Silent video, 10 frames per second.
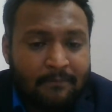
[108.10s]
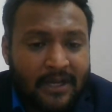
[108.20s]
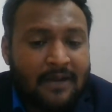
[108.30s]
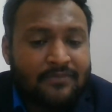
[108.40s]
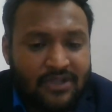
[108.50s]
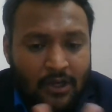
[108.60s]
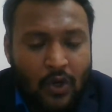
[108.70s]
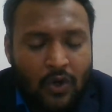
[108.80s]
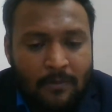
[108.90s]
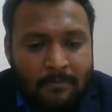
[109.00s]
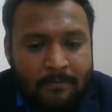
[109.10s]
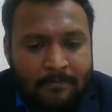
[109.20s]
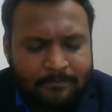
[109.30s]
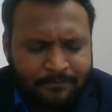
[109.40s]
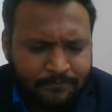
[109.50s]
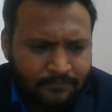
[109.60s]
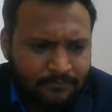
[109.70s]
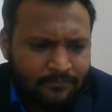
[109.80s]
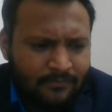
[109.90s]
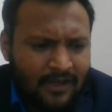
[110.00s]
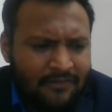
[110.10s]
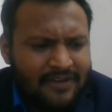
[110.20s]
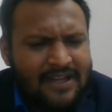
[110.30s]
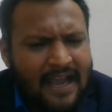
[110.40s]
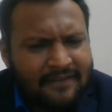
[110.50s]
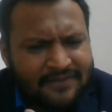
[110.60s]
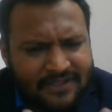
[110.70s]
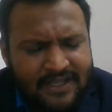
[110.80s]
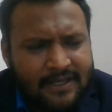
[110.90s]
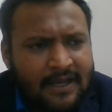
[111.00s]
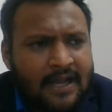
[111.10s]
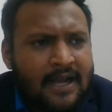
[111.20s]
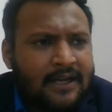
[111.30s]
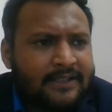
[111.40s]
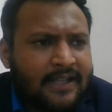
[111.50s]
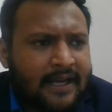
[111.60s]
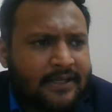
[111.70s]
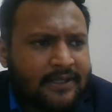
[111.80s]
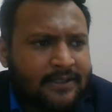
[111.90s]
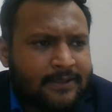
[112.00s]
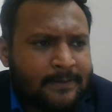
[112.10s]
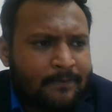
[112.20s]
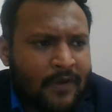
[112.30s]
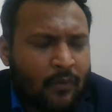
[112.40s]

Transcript: becomes the law, we have seen that uh,